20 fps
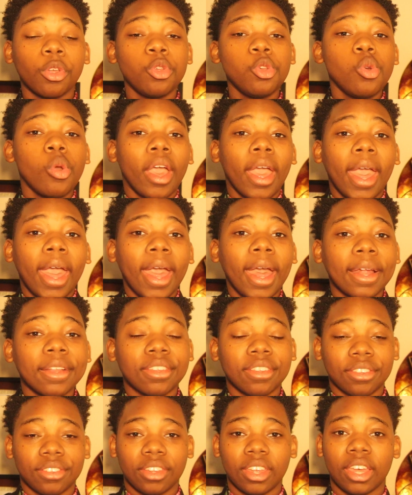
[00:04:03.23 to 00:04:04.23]
you had
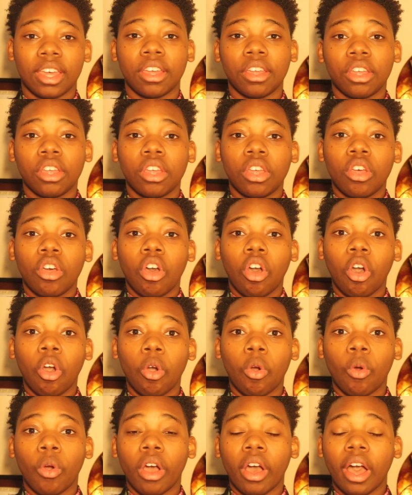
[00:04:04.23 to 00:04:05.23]
to say,
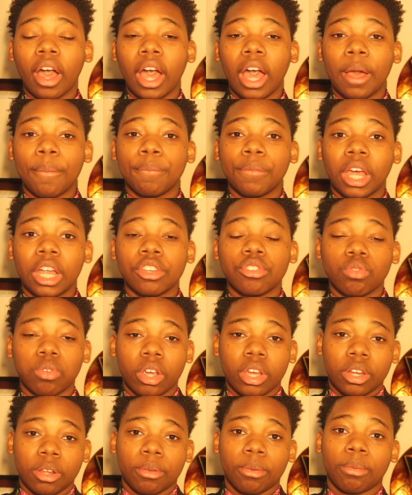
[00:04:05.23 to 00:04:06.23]
oh, I'm not
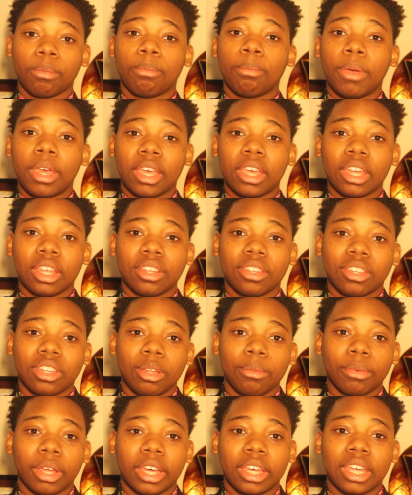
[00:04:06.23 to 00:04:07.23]
trying to make it
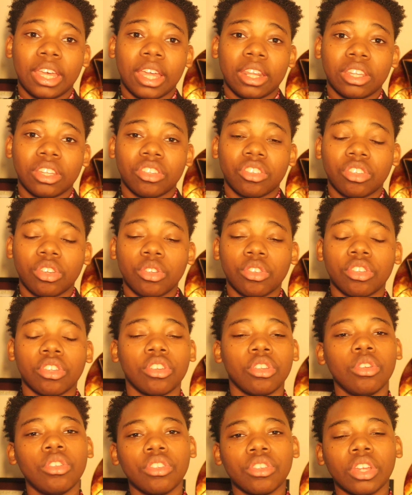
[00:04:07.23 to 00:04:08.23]
seem like he had an excuse
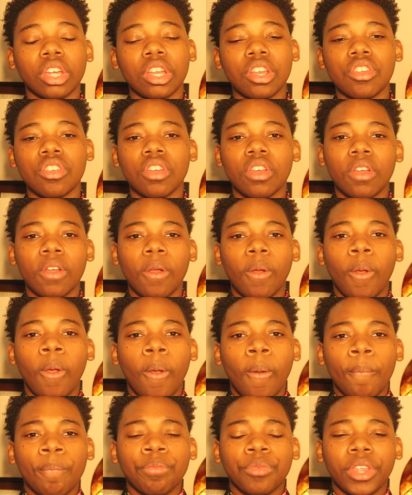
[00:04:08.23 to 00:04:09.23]
to do such.
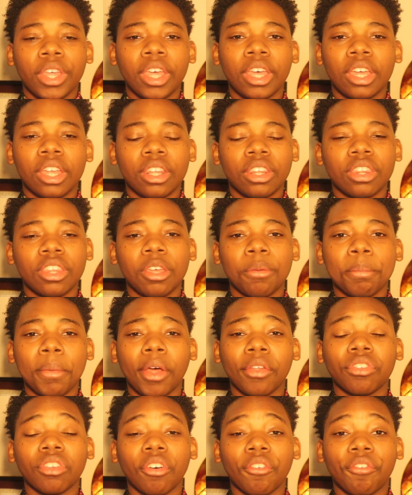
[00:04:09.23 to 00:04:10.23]
And the
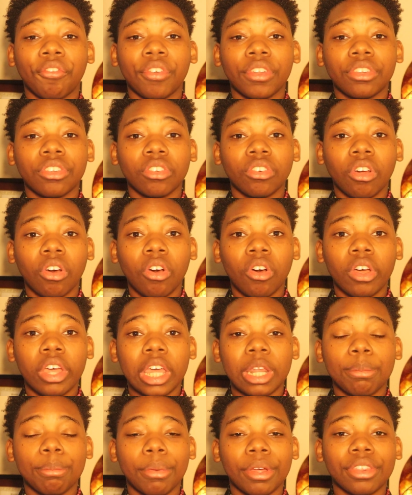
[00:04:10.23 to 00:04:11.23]
amounts of fentanyl
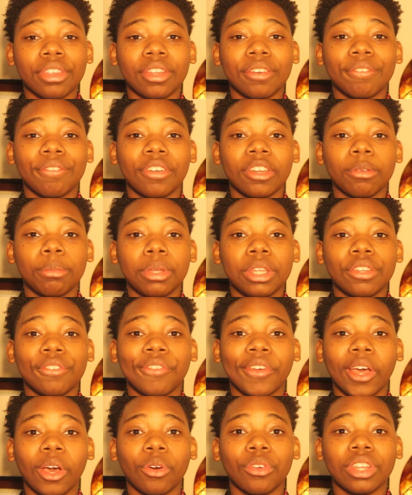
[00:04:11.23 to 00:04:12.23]
and methamphetamines
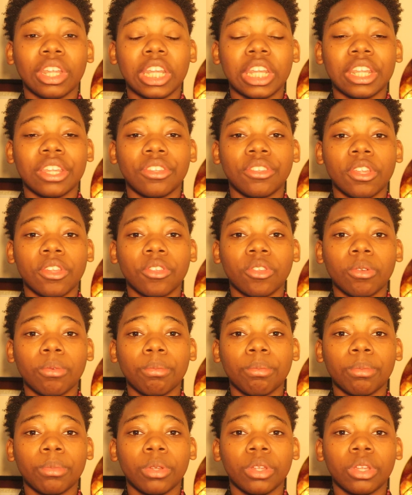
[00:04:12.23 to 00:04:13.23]
found in his system,